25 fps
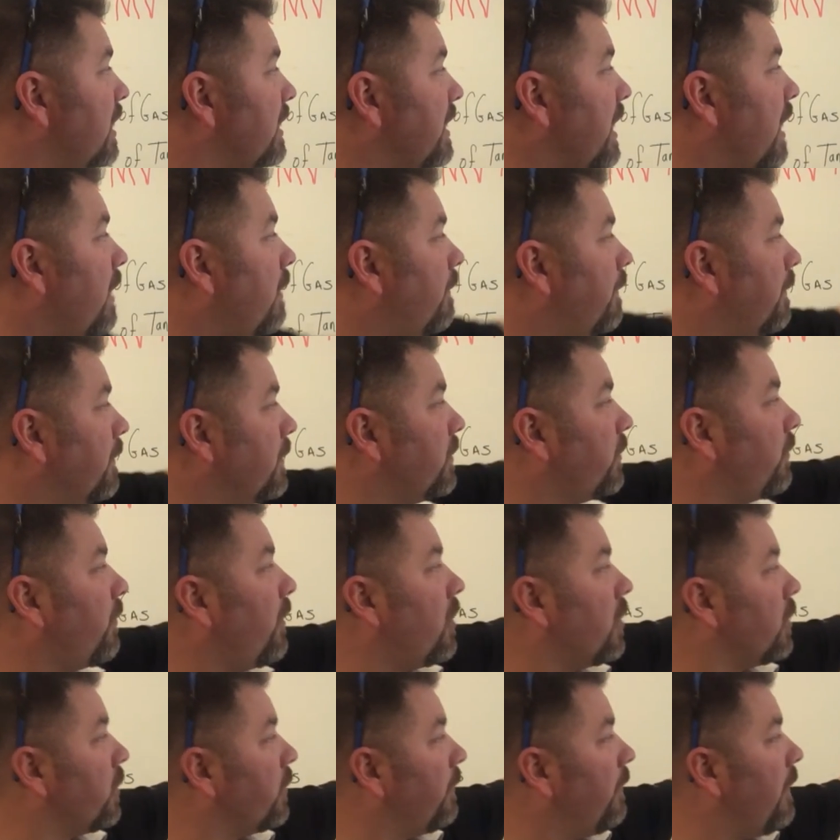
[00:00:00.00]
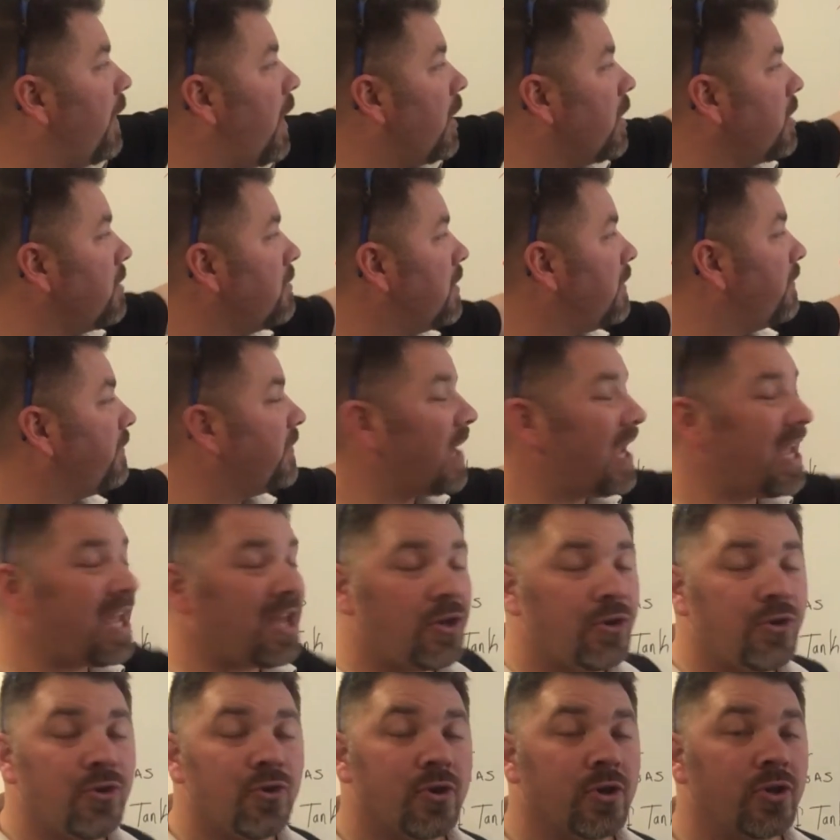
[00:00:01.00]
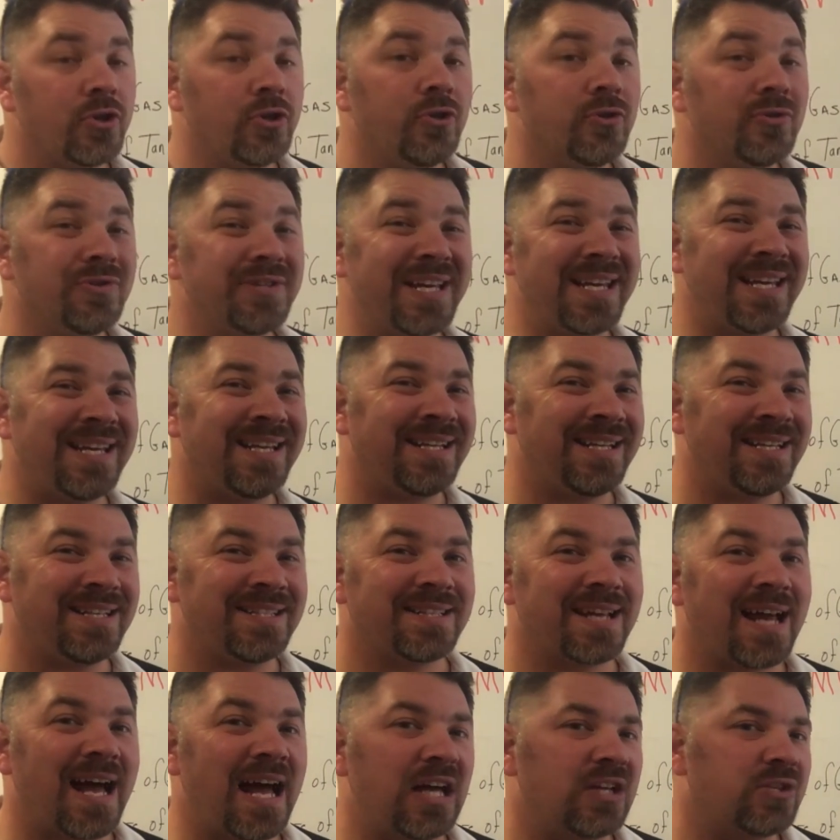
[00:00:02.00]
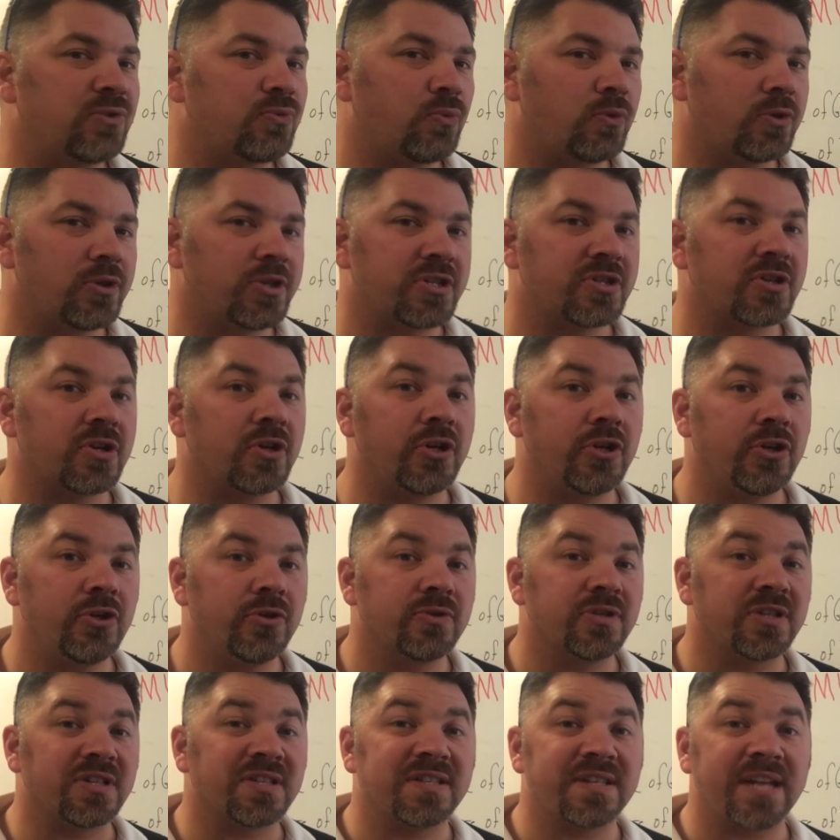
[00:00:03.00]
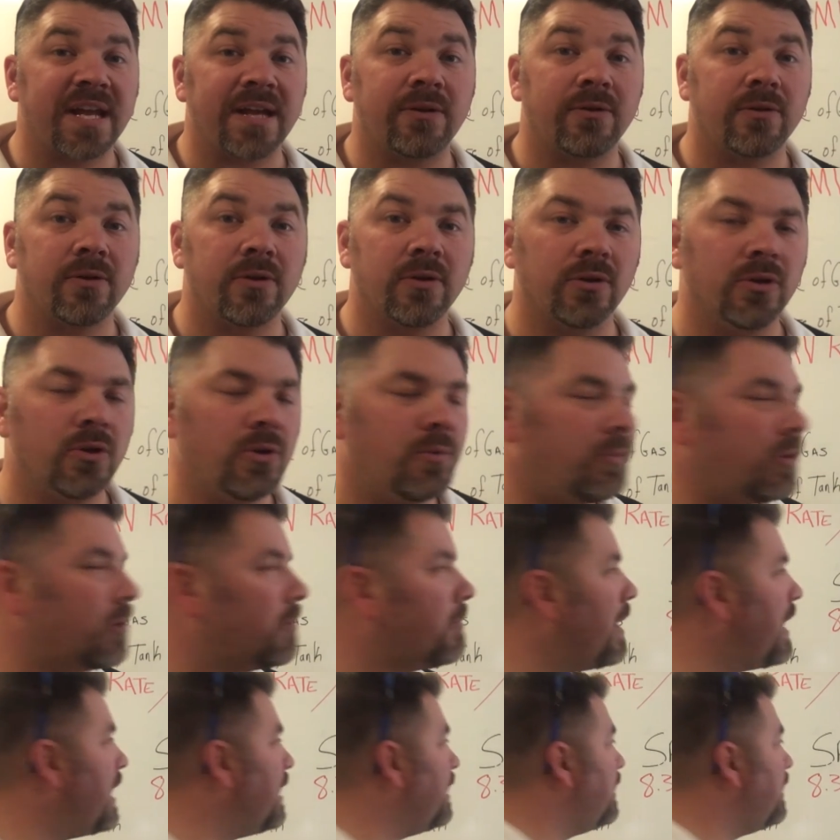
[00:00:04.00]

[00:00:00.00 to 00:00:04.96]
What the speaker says: Now, for as far as volume of tank, you can use any size. We're just going to use a standard aluminum